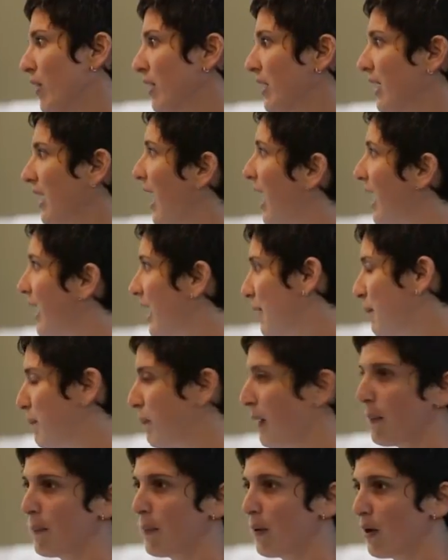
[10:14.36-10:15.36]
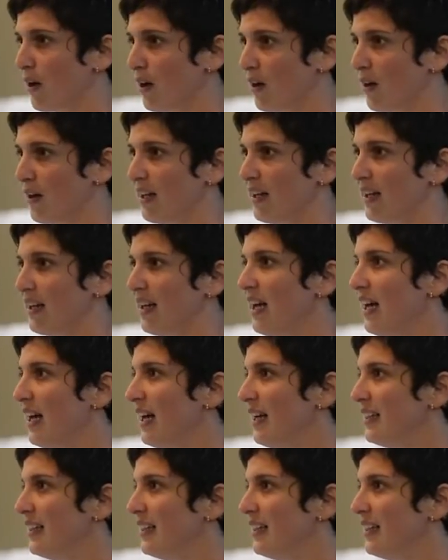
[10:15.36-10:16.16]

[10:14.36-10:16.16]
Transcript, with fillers: and cayenne pepper and,